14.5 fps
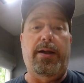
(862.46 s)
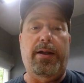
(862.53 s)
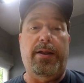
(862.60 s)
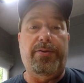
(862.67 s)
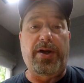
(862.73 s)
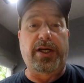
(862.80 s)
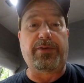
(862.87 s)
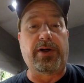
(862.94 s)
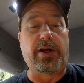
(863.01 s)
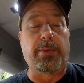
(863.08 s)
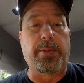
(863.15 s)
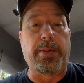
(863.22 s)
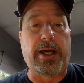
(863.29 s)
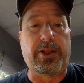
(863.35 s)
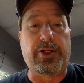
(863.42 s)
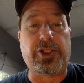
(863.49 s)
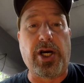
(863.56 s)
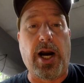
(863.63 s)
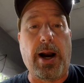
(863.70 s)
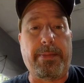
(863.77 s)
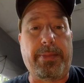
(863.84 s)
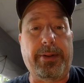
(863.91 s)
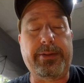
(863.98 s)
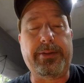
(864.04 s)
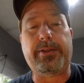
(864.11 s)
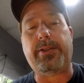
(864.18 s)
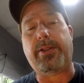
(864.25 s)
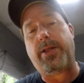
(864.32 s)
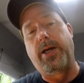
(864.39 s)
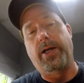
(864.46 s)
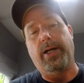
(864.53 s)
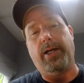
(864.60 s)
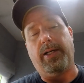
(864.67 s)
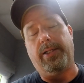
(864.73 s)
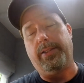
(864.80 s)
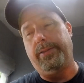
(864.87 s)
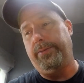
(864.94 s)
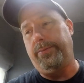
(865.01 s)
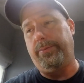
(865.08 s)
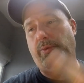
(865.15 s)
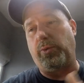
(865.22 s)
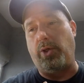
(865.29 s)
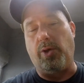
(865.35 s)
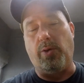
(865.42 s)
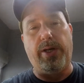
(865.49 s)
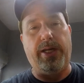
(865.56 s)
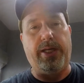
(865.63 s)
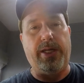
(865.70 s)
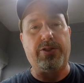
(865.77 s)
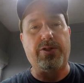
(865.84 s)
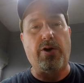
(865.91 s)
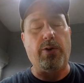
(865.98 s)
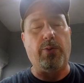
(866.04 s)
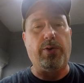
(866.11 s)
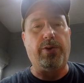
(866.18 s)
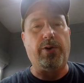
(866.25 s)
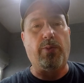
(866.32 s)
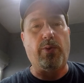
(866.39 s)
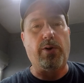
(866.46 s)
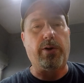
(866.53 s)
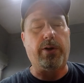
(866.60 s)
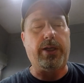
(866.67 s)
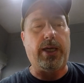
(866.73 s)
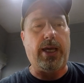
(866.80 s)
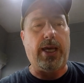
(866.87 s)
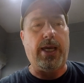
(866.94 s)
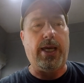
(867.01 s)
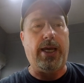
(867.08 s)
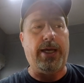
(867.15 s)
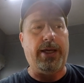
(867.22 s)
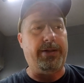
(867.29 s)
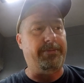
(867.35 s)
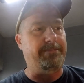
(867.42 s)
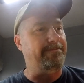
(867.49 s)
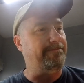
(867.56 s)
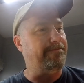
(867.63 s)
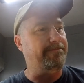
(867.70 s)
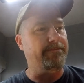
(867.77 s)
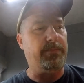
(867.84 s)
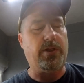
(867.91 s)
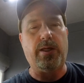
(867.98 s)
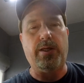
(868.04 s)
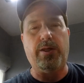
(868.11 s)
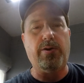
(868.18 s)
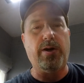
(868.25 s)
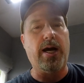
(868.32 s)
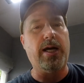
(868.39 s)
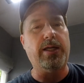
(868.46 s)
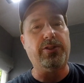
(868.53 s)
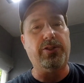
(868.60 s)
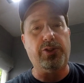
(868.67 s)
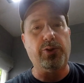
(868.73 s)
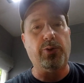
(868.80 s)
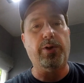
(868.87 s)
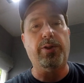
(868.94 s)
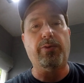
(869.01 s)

Thanks for coming by the shop. We're going to go ahead and get started with our work, and you guys enjoy the